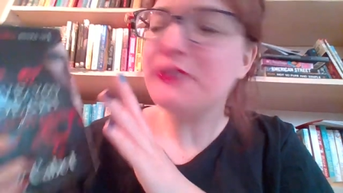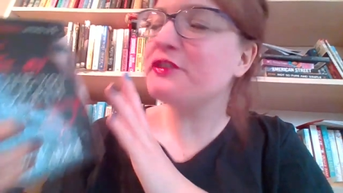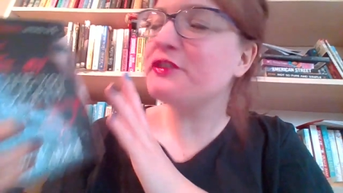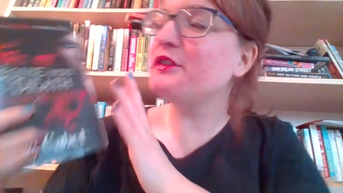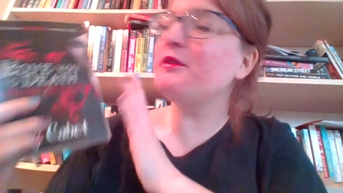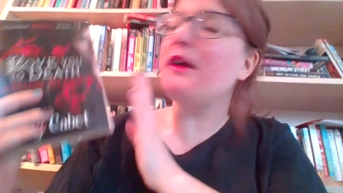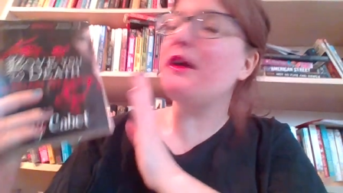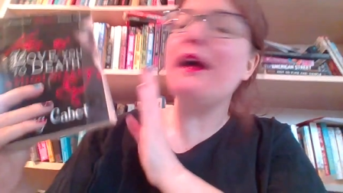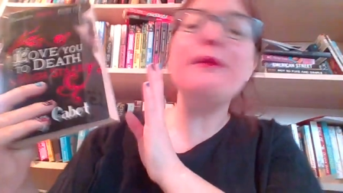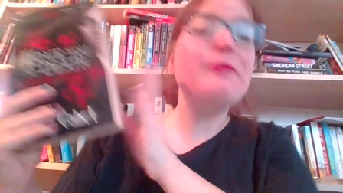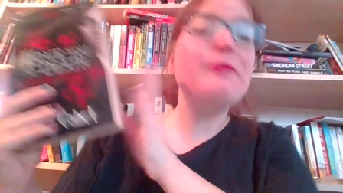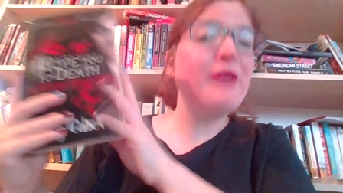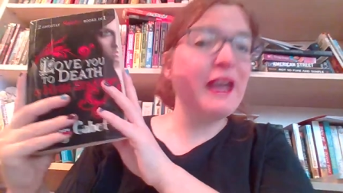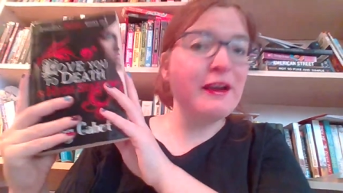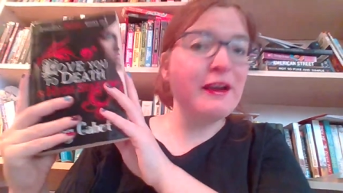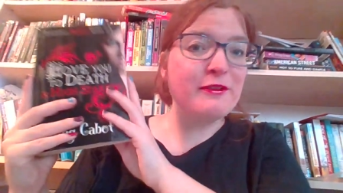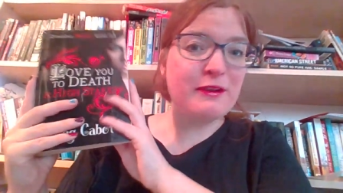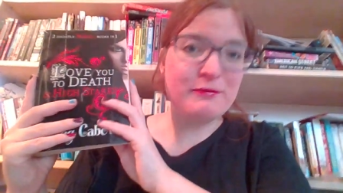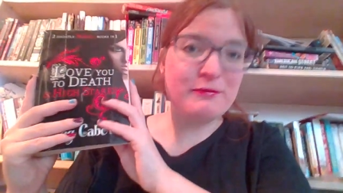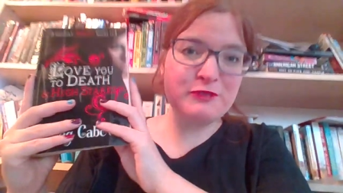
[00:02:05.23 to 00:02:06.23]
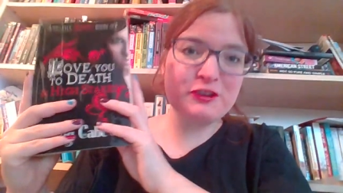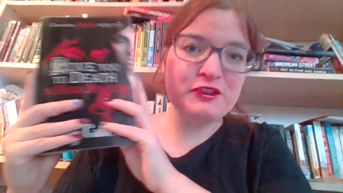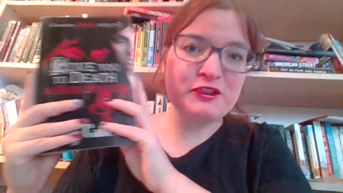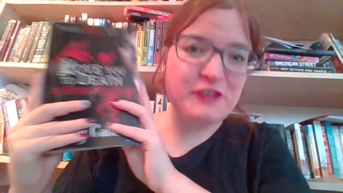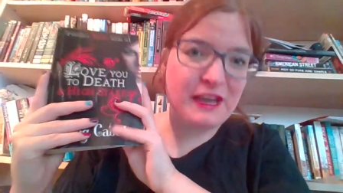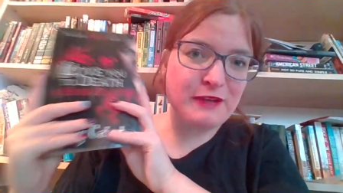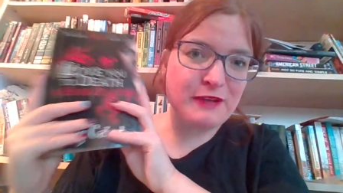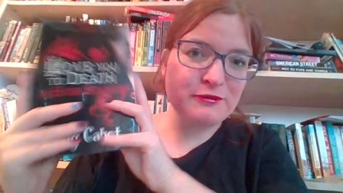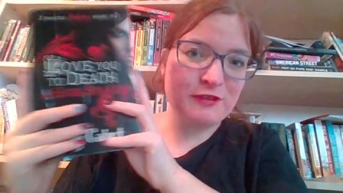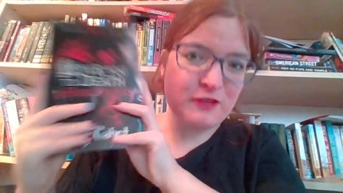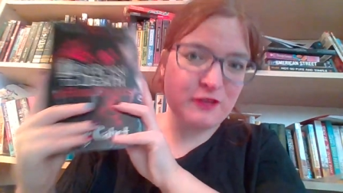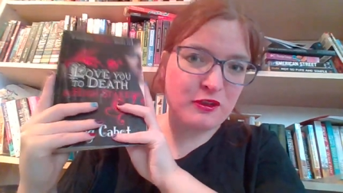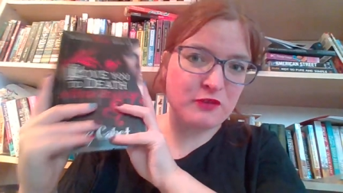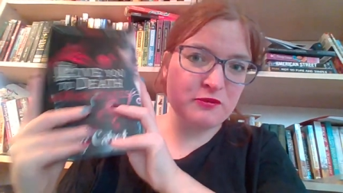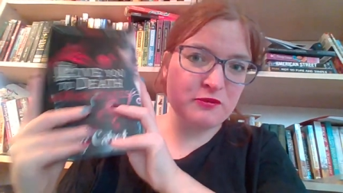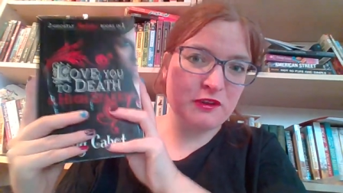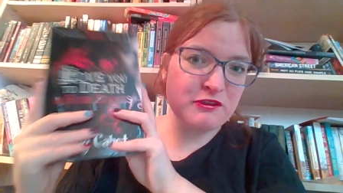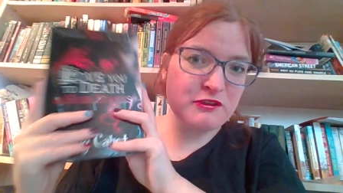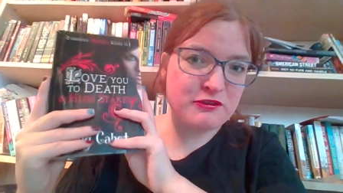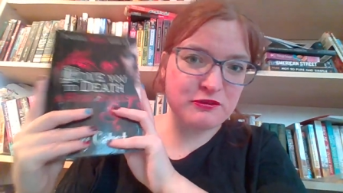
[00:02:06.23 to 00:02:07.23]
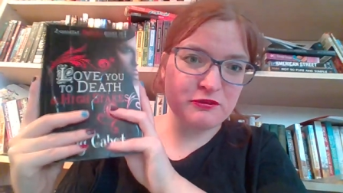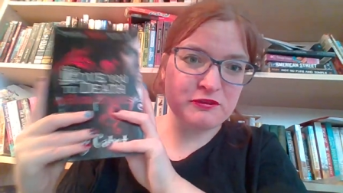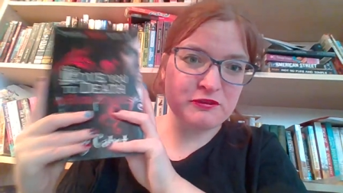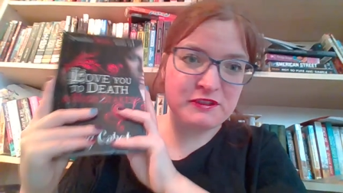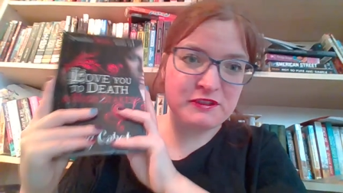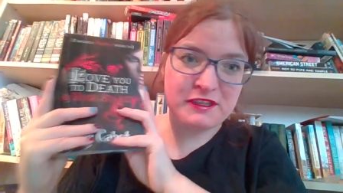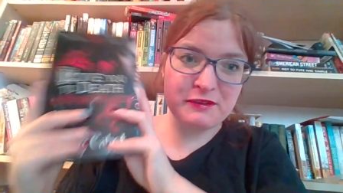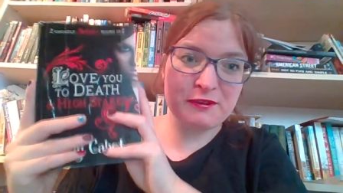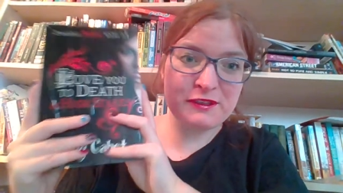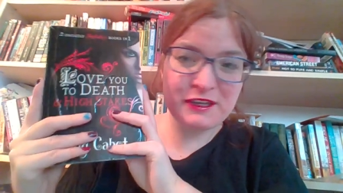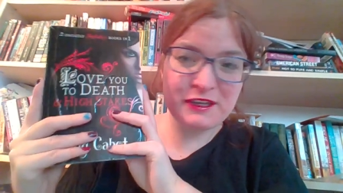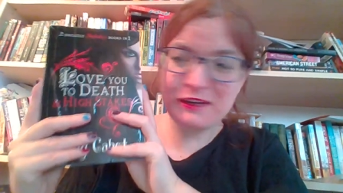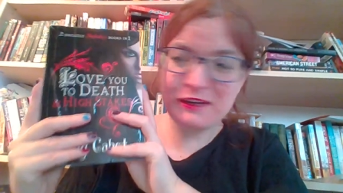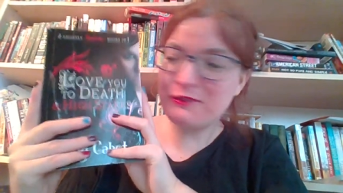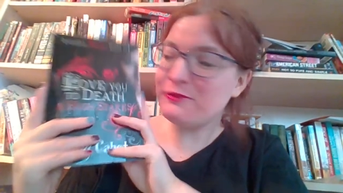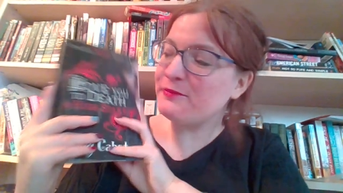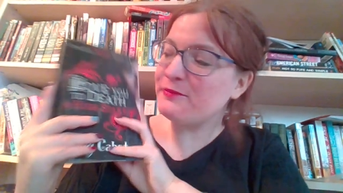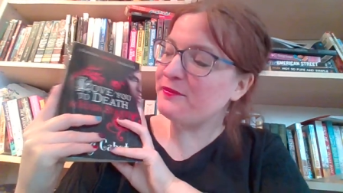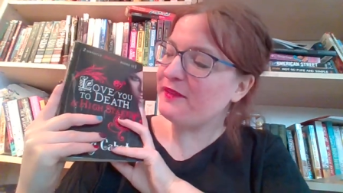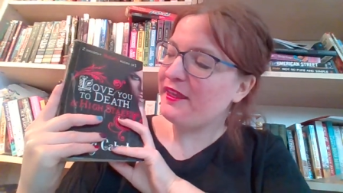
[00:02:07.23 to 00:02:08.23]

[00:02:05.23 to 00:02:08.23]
So I'm count I'm just counting the original series here.